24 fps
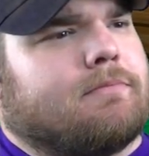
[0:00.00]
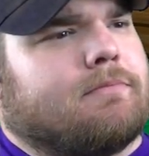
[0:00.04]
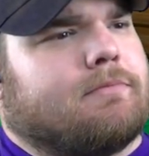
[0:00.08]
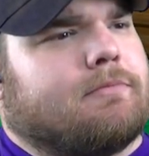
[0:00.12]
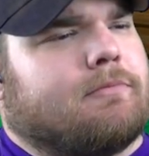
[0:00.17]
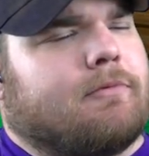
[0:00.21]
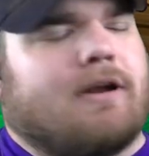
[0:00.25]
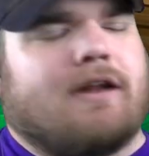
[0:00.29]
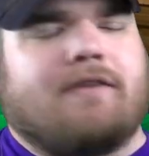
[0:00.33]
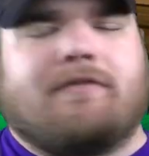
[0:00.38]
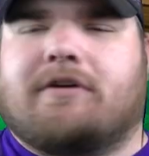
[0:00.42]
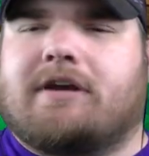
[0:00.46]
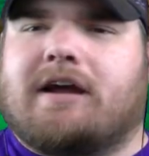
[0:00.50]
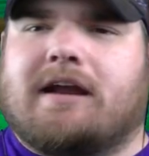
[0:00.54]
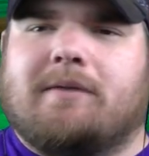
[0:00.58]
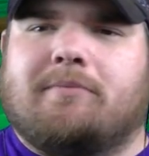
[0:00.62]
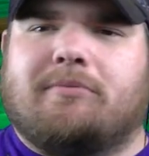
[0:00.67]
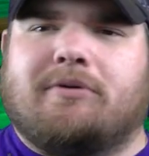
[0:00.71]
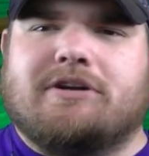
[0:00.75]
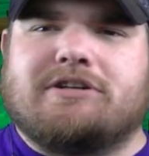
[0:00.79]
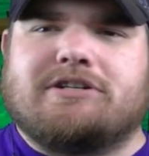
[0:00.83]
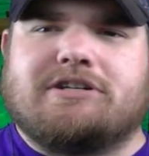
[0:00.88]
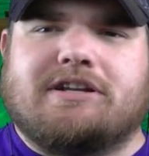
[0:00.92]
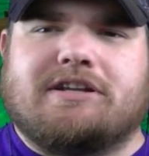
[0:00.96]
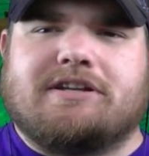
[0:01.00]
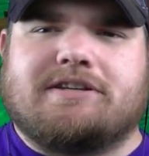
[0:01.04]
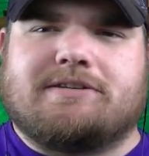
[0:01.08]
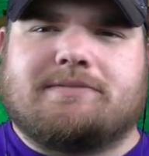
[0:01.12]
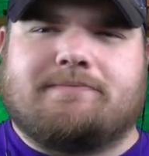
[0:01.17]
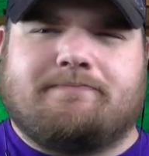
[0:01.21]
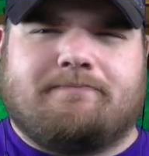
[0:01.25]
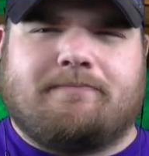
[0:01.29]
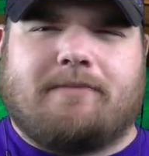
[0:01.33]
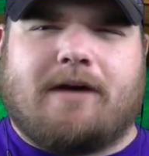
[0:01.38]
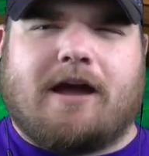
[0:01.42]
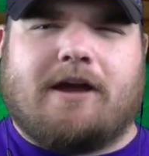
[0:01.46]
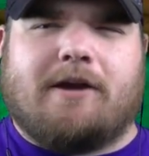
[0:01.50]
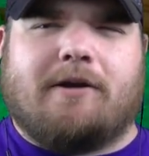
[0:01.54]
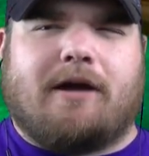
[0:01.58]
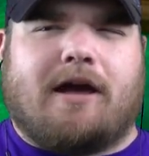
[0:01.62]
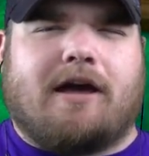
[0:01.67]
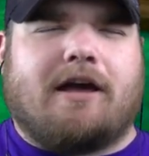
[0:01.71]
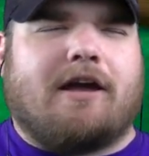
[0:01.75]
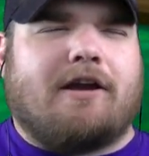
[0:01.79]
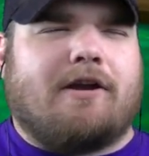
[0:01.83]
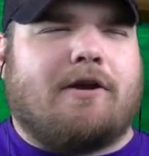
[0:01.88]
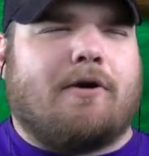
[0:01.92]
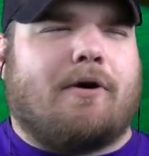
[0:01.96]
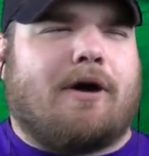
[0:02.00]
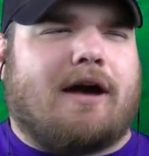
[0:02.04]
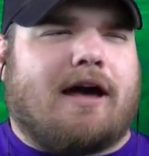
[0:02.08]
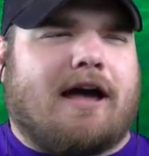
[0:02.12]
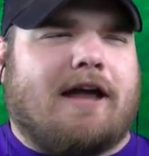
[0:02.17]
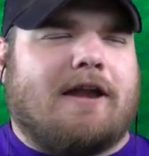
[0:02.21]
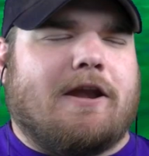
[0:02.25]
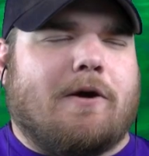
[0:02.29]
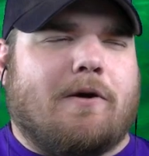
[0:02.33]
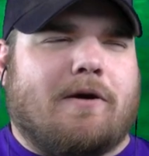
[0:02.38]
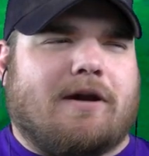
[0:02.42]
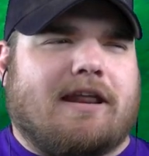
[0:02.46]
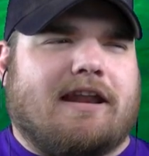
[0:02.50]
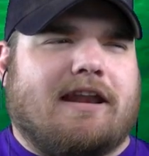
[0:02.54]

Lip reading: Whatever kind of bridge it is. I know what